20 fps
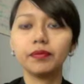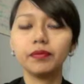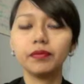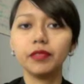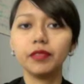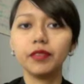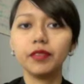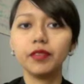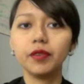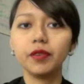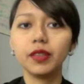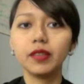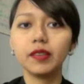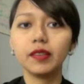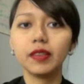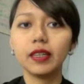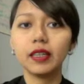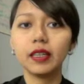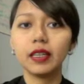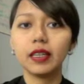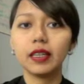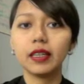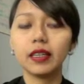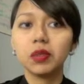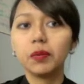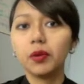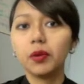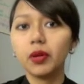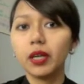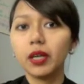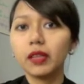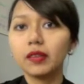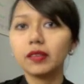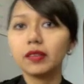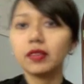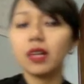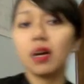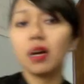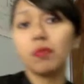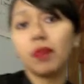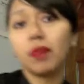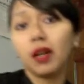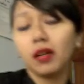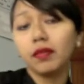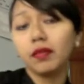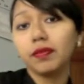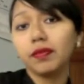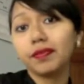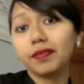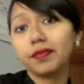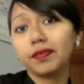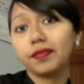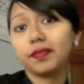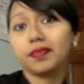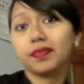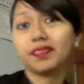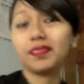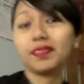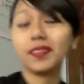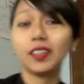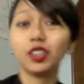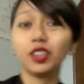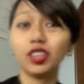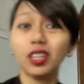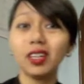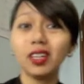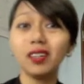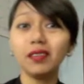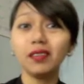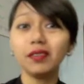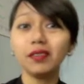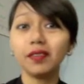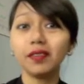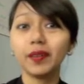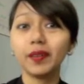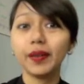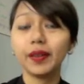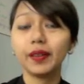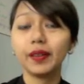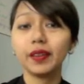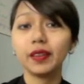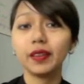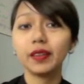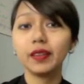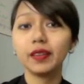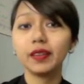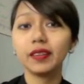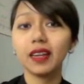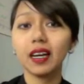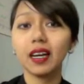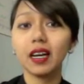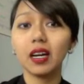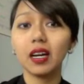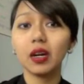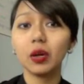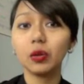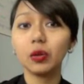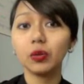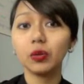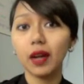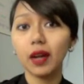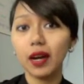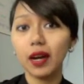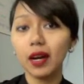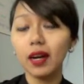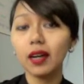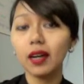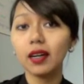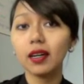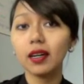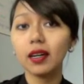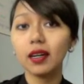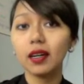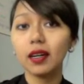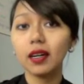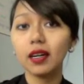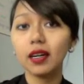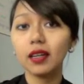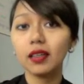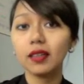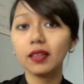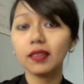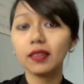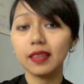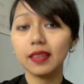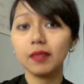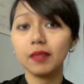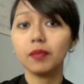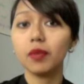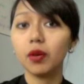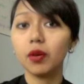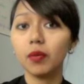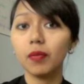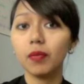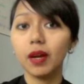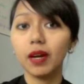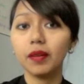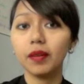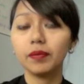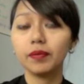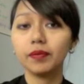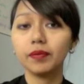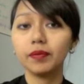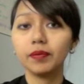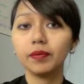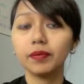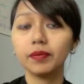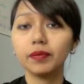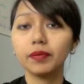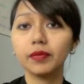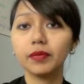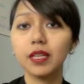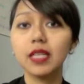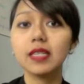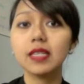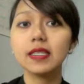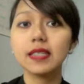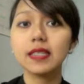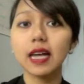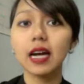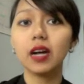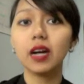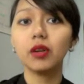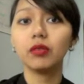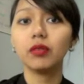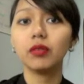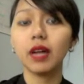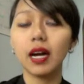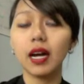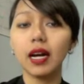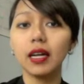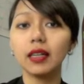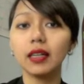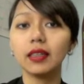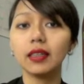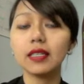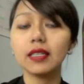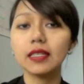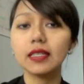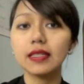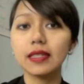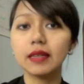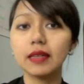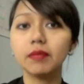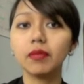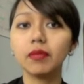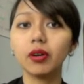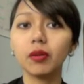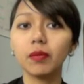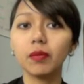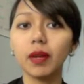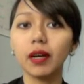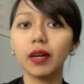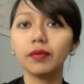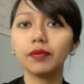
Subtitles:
if you want to say like book is above the shelf, sa oga symbol ma. Sa oga symbol ma.